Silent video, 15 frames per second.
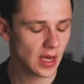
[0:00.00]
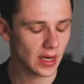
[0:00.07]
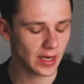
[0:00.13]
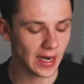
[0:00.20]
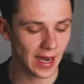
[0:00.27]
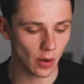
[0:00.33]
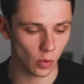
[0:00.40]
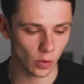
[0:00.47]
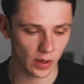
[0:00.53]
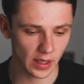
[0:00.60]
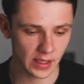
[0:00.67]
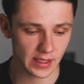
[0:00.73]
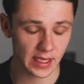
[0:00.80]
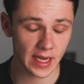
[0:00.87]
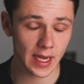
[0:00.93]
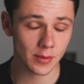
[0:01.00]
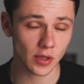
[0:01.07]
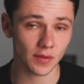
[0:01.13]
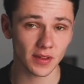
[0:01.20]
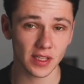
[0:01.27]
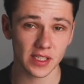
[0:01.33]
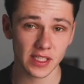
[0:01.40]
Now, in terms
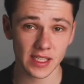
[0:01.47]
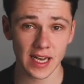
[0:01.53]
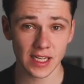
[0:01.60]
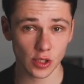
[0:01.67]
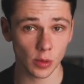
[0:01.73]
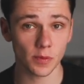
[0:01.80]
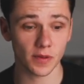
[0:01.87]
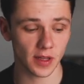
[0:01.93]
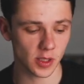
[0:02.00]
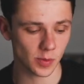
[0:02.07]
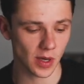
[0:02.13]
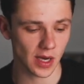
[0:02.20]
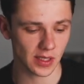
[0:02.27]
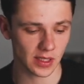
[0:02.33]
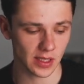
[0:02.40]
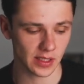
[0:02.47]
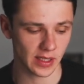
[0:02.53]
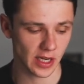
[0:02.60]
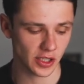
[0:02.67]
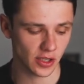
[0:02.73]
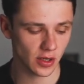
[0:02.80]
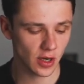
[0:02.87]
of the setup for this part of the
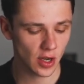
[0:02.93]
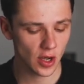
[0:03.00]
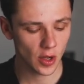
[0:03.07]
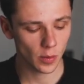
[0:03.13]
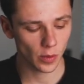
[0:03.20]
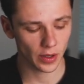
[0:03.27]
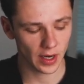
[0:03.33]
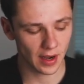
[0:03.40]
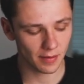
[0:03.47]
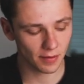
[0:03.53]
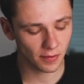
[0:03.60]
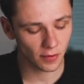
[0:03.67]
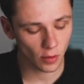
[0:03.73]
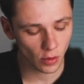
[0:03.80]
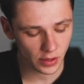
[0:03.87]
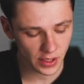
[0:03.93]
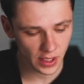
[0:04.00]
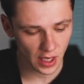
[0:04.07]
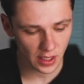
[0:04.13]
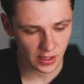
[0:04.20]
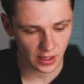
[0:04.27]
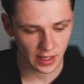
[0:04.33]
session, we're going to have 40
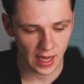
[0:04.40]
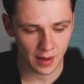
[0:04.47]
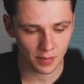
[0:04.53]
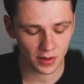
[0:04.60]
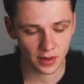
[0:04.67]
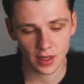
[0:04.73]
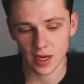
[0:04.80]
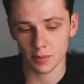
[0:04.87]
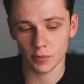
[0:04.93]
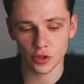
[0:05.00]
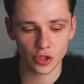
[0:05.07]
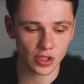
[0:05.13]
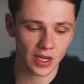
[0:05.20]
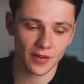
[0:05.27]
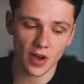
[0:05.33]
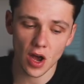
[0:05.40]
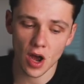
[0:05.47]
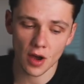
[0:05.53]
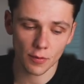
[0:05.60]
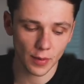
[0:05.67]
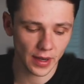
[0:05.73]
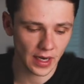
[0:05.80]
yards of depth, and we're just going to have a
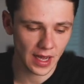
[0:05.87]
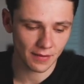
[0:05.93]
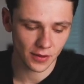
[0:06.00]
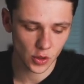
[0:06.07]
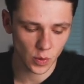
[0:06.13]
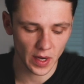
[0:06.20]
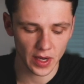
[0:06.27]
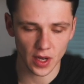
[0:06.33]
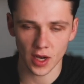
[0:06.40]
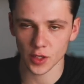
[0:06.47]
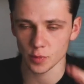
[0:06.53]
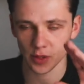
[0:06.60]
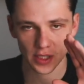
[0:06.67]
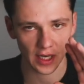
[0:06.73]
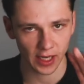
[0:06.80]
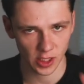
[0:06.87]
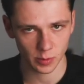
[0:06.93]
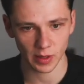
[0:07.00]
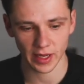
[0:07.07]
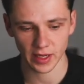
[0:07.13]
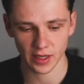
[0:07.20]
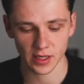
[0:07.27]
halfway line for 20 yards, which I'll
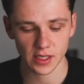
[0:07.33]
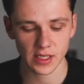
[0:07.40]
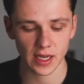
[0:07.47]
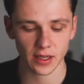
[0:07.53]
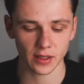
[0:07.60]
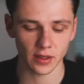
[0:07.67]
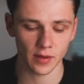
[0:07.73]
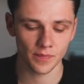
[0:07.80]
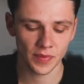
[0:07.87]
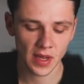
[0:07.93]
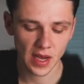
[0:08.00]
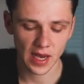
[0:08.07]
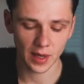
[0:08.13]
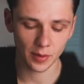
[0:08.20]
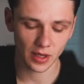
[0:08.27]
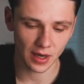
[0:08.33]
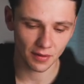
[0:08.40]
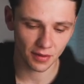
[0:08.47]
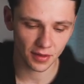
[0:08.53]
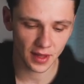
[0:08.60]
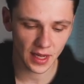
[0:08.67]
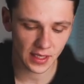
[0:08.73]
explain in a second. And we're going to have
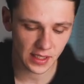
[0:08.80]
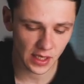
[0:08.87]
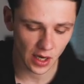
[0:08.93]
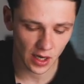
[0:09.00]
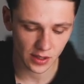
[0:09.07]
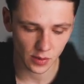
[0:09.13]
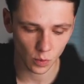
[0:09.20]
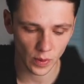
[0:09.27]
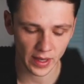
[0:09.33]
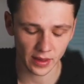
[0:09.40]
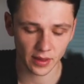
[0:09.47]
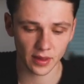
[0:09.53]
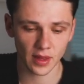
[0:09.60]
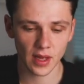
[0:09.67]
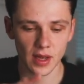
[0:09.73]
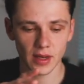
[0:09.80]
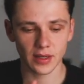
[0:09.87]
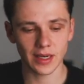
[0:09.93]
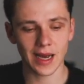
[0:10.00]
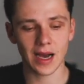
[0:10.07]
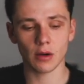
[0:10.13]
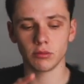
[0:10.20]
30 yards of width.
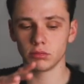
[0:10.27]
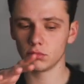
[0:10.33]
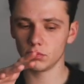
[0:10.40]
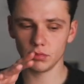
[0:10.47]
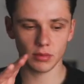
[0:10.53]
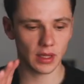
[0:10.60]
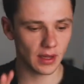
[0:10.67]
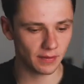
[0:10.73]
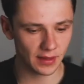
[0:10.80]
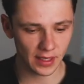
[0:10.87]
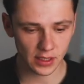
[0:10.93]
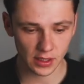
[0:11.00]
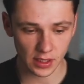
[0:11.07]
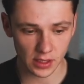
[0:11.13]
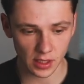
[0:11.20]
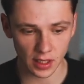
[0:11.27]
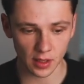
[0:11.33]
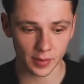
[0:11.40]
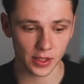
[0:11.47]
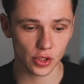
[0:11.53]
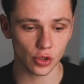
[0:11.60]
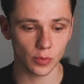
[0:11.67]
Now, if this is a little
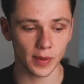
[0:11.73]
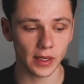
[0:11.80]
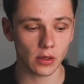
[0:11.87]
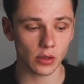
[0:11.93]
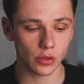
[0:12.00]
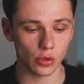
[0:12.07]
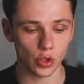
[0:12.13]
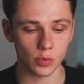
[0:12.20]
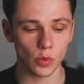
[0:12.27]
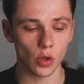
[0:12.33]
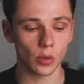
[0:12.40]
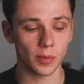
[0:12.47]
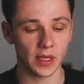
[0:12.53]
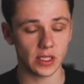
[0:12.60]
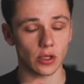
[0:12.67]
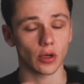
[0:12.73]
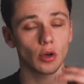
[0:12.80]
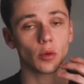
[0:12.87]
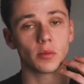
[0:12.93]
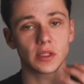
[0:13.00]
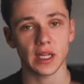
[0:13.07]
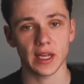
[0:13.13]
bit too big or too small based on the
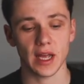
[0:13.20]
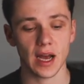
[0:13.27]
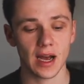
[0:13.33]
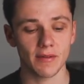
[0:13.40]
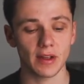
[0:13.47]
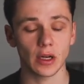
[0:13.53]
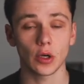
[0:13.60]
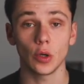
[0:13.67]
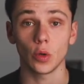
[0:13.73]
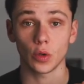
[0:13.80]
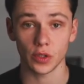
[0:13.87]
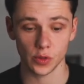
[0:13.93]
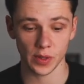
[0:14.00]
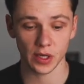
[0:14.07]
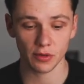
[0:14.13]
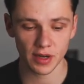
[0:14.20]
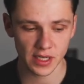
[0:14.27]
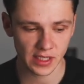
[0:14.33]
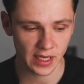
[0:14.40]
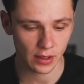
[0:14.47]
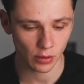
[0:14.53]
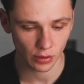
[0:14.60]
numbers that you have, you can look to
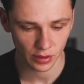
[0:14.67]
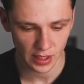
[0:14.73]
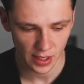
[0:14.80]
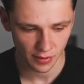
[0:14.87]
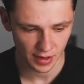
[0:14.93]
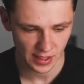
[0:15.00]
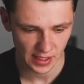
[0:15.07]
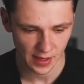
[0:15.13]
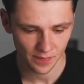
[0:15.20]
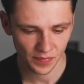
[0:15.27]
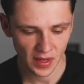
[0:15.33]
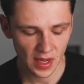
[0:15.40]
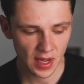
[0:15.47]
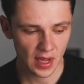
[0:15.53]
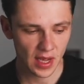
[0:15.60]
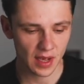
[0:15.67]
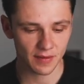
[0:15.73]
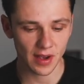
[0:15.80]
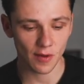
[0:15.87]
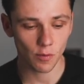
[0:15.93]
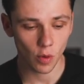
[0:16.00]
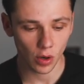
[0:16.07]
increase it or decrease it. If
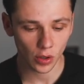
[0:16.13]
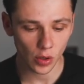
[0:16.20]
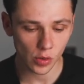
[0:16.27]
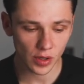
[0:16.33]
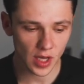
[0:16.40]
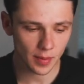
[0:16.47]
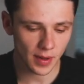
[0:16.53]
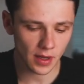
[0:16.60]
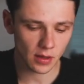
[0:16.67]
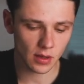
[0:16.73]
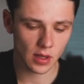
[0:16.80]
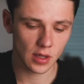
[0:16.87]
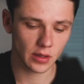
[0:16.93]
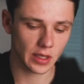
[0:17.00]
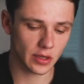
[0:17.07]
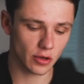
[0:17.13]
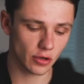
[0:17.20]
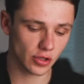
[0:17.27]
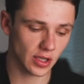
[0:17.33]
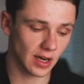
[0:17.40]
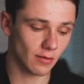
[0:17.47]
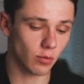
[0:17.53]
you have one goalkeeper, then you're
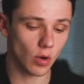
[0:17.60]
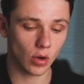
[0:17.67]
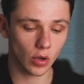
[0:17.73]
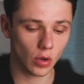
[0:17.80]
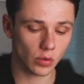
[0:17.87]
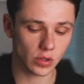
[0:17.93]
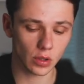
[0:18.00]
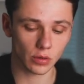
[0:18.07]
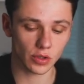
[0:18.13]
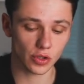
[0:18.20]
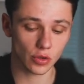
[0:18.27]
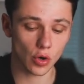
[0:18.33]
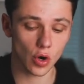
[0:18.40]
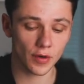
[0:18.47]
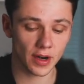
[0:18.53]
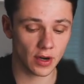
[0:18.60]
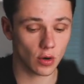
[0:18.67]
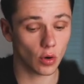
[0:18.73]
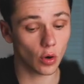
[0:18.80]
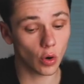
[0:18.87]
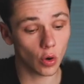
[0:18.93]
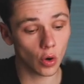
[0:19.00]
just going to have one goal to look to score in,
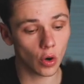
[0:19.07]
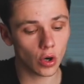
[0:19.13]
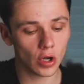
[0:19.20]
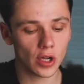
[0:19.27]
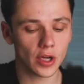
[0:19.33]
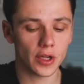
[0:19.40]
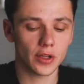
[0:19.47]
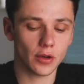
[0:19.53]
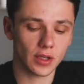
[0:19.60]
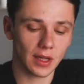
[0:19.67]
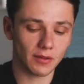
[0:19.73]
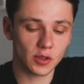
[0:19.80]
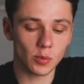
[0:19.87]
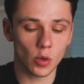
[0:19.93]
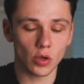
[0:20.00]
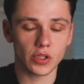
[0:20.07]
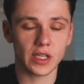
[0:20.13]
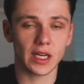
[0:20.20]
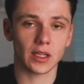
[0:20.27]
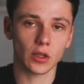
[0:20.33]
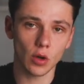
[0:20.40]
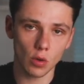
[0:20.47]
or you could have smaller
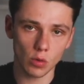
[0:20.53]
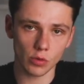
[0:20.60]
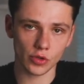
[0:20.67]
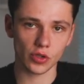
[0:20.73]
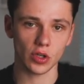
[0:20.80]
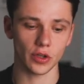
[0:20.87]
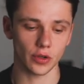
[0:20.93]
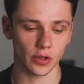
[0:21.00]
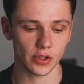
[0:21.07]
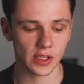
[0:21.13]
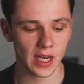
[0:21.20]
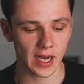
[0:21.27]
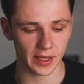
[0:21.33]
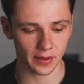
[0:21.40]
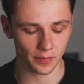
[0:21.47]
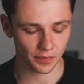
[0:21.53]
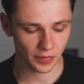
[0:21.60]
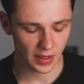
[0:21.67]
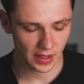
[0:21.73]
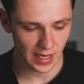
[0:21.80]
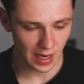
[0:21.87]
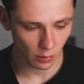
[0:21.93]
sided goals on the other side.
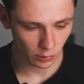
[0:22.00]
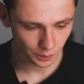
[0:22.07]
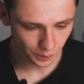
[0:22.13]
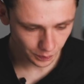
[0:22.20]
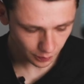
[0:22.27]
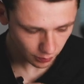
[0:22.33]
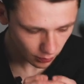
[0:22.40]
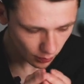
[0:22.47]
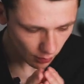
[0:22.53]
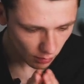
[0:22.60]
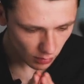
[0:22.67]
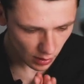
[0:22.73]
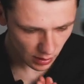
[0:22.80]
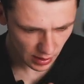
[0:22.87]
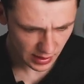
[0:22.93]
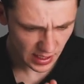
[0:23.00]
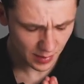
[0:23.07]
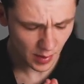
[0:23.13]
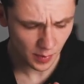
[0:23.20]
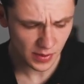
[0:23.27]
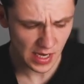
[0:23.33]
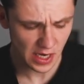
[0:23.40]
Now, the team
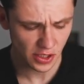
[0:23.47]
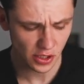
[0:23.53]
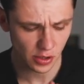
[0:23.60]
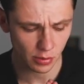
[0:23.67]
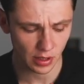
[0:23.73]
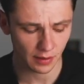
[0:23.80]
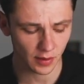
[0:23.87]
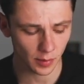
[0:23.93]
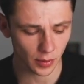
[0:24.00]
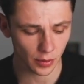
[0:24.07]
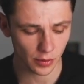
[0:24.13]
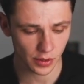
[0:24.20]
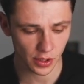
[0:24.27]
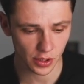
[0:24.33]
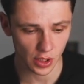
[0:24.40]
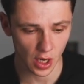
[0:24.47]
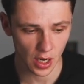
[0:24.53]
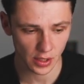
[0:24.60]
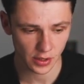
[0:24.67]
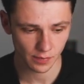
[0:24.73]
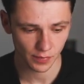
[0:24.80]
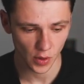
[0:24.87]
in possession, so we're going to have the Blues to
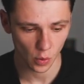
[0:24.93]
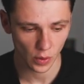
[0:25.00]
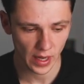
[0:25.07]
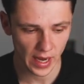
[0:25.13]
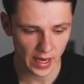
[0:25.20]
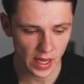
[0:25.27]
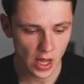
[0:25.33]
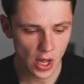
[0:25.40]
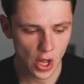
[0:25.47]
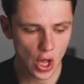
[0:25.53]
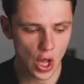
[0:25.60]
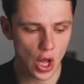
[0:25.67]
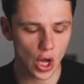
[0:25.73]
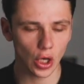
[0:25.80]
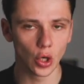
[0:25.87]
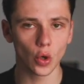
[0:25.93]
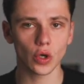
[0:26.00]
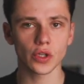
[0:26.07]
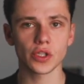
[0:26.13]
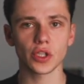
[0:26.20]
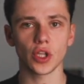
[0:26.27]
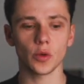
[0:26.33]
start, okay, are
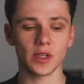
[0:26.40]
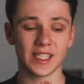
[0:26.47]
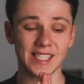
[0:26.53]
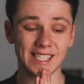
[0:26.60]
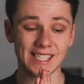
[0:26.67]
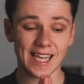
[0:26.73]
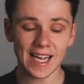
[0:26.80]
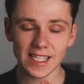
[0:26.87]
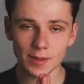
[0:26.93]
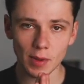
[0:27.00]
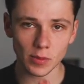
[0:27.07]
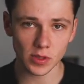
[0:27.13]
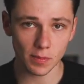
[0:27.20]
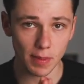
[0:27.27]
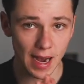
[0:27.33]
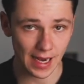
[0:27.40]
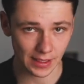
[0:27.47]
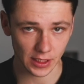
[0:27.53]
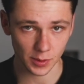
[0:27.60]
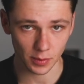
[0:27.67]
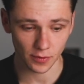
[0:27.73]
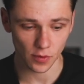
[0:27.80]
looking to do a set amount of
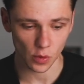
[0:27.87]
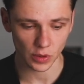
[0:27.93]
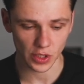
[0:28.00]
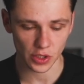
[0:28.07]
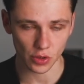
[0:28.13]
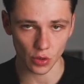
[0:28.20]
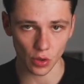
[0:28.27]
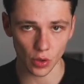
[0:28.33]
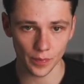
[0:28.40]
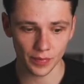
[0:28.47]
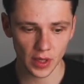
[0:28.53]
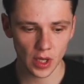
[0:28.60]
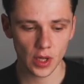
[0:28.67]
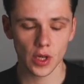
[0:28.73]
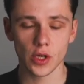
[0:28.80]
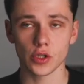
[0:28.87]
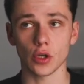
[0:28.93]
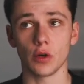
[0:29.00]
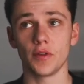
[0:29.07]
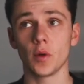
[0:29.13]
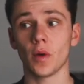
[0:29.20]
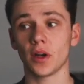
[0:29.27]
passes before they score.
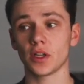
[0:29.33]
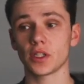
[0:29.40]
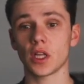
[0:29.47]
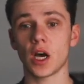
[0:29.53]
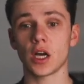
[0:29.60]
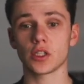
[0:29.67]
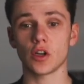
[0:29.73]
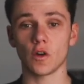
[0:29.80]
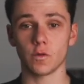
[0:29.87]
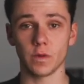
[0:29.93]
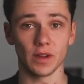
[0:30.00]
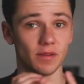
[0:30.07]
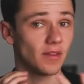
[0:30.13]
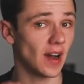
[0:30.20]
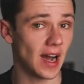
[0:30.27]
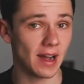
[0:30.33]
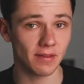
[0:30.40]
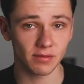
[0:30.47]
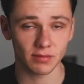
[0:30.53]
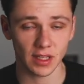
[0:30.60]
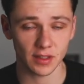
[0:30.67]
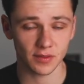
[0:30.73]
So if you want to start off with
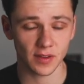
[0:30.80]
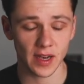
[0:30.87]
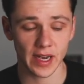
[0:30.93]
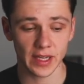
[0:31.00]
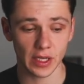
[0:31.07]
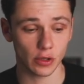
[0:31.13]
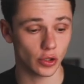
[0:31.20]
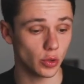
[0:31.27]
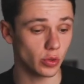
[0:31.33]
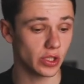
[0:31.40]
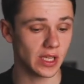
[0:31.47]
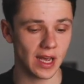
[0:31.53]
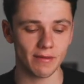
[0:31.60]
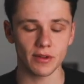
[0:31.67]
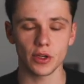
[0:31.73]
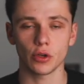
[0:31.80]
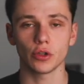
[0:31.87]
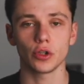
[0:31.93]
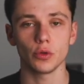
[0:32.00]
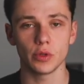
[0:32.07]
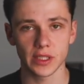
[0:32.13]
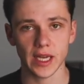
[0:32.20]
5, that's fine. You could do 7, you
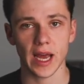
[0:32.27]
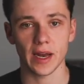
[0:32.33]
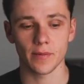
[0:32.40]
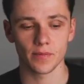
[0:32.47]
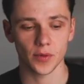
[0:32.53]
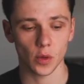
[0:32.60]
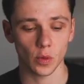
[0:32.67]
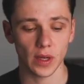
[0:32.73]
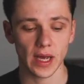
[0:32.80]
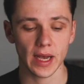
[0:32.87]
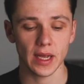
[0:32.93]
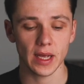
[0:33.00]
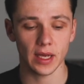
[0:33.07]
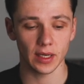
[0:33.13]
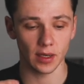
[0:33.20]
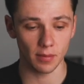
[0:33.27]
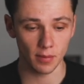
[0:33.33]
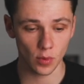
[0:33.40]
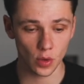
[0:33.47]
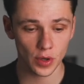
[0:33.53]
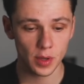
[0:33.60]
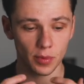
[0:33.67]
could do 10, okay? And the
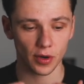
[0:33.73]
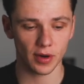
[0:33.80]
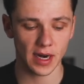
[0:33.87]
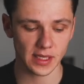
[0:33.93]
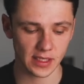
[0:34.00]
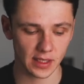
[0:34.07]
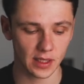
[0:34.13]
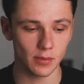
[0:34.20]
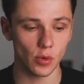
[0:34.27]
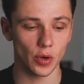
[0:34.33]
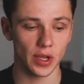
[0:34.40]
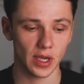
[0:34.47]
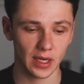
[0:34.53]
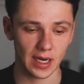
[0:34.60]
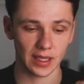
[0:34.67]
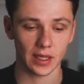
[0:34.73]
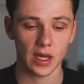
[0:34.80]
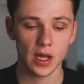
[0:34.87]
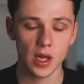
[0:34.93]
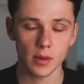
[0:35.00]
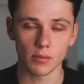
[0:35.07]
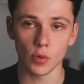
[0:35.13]
more you progress it, the more you can add
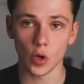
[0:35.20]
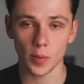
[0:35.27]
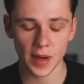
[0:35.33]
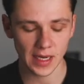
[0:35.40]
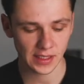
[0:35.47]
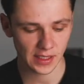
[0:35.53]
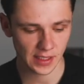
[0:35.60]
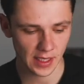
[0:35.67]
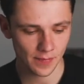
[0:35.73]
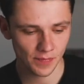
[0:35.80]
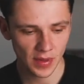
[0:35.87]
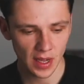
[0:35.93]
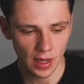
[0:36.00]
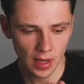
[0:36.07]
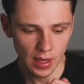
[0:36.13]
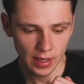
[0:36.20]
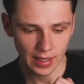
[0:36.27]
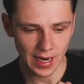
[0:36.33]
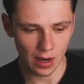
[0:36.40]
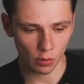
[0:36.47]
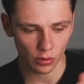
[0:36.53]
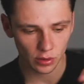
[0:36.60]
more passes in.
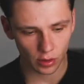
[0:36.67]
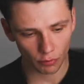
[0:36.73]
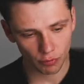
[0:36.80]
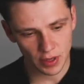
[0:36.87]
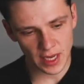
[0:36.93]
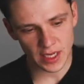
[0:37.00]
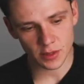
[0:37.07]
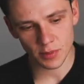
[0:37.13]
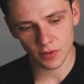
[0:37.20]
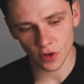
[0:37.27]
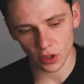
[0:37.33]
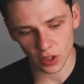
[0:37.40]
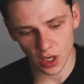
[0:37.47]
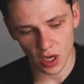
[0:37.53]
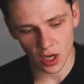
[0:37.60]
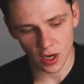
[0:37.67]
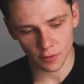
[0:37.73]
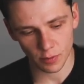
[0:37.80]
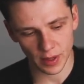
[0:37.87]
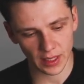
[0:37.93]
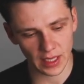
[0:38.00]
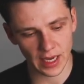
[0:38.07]
Now, the reason we've got the
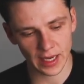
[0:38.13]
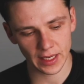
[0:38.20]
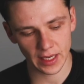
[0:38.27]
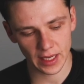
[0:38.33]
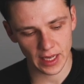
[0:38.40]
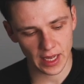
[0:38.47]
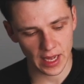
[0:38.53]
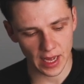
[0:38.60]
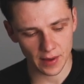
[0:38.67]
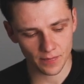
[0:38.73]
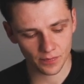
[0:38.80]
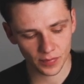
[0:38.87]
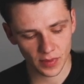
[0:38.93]
halfway line here